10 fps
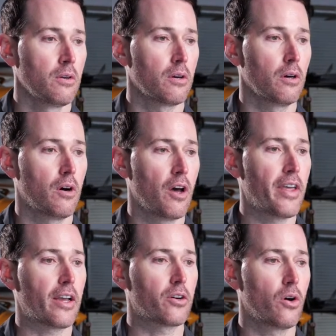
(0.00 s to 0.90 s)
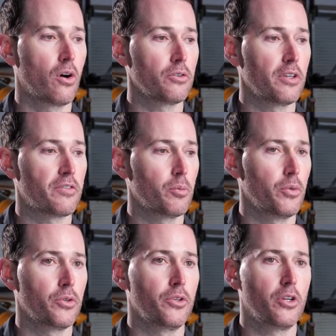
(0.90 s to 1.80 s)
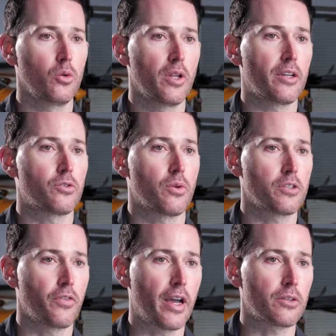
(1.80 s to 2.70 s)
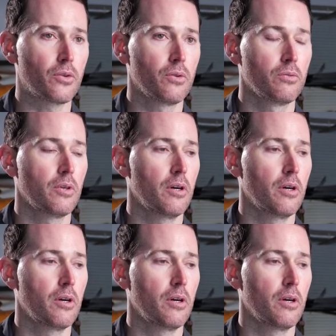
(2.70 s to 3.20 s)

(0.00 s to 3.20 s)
On that call, you have to build the know, like, trust factor.